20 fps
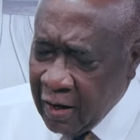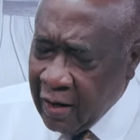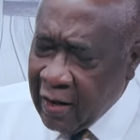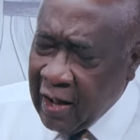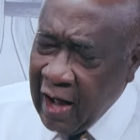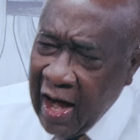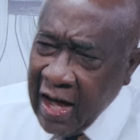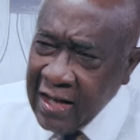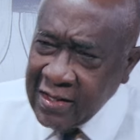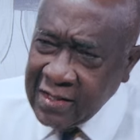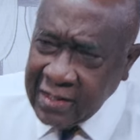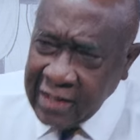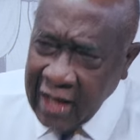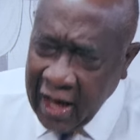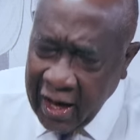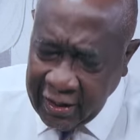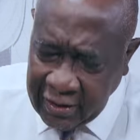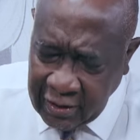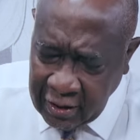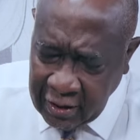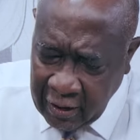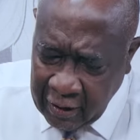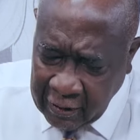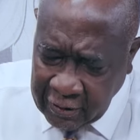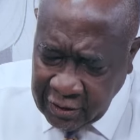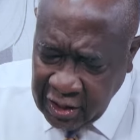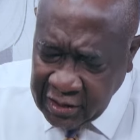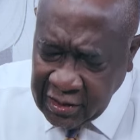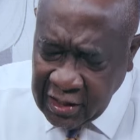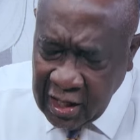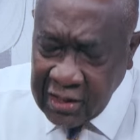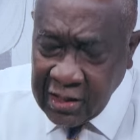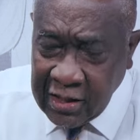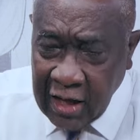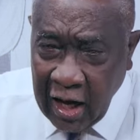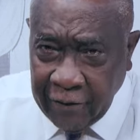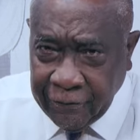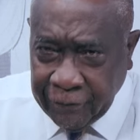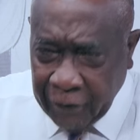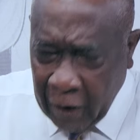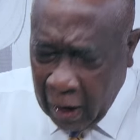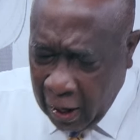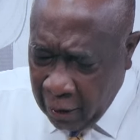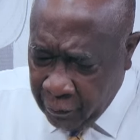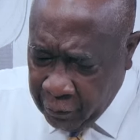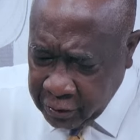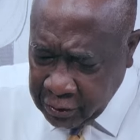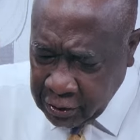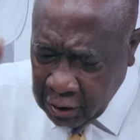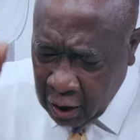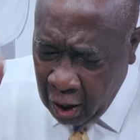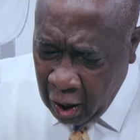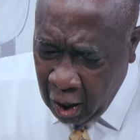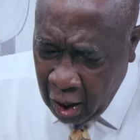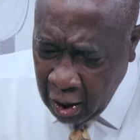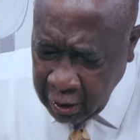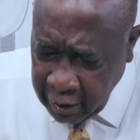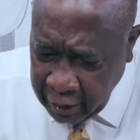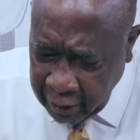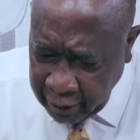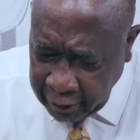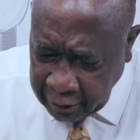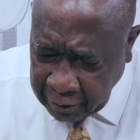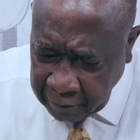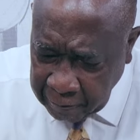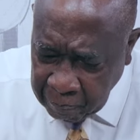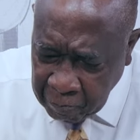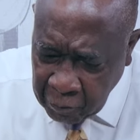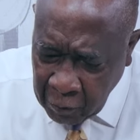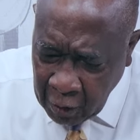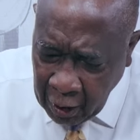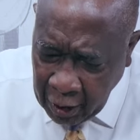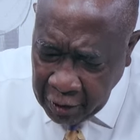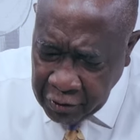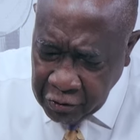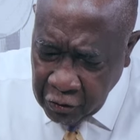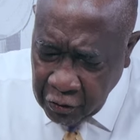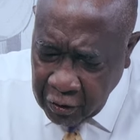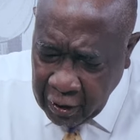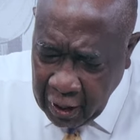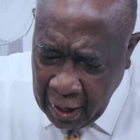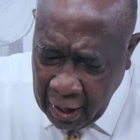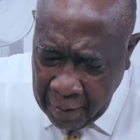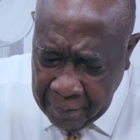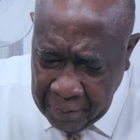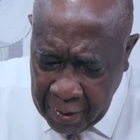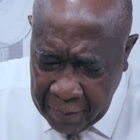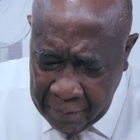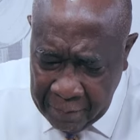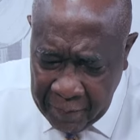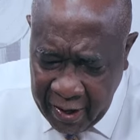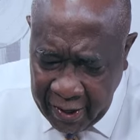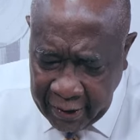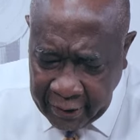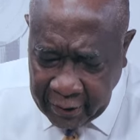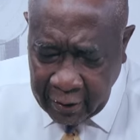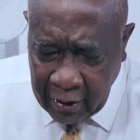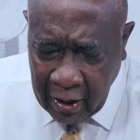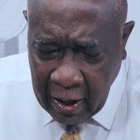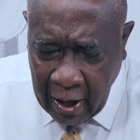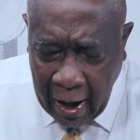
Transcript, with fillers: God said, Jesus said, For I was hungered, and you gave me meat.